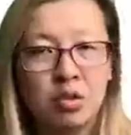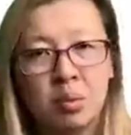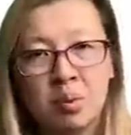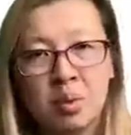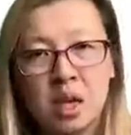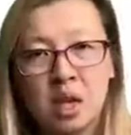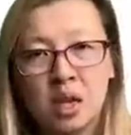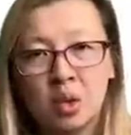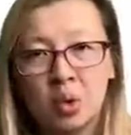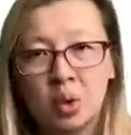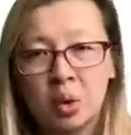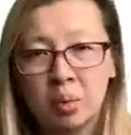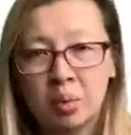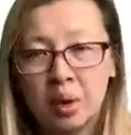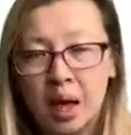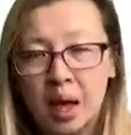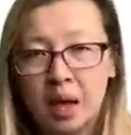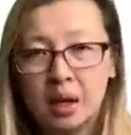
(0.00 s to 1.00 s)
from being an audit
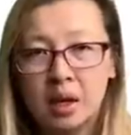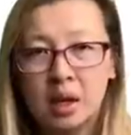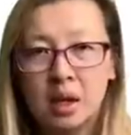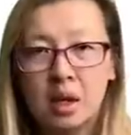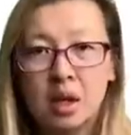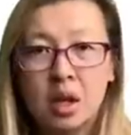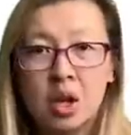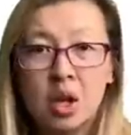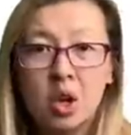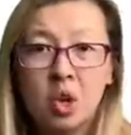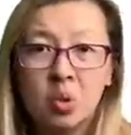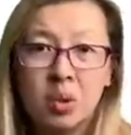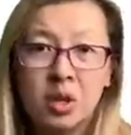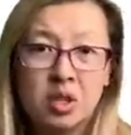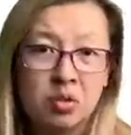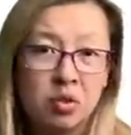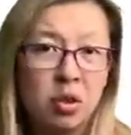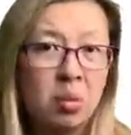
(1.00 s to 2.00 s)
partner,
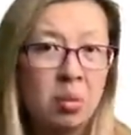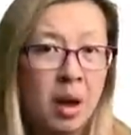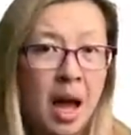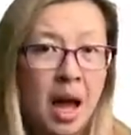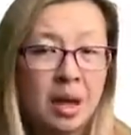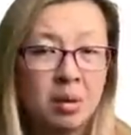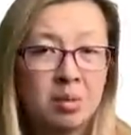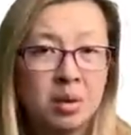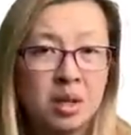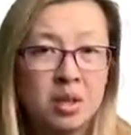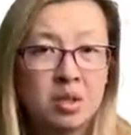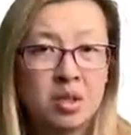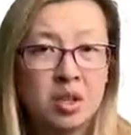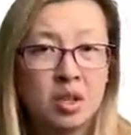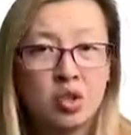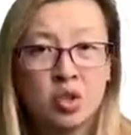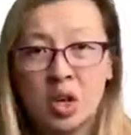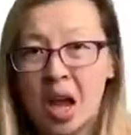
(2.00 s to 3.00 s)
which, if you're a partner, means
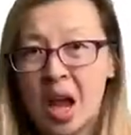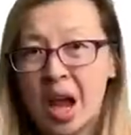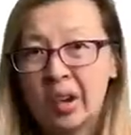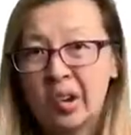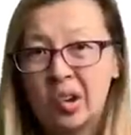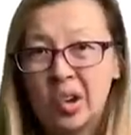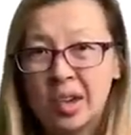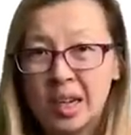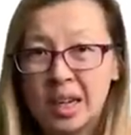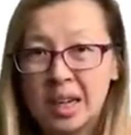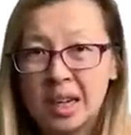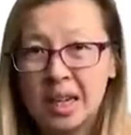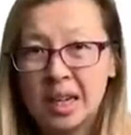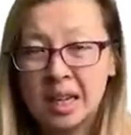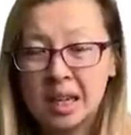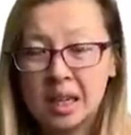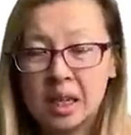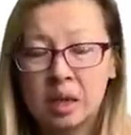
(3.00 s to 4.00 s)
that you can't earn any
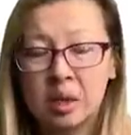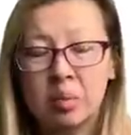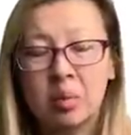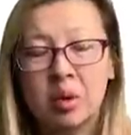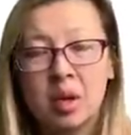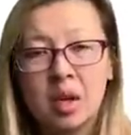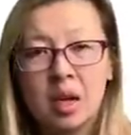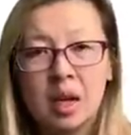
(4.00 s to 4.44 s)
income.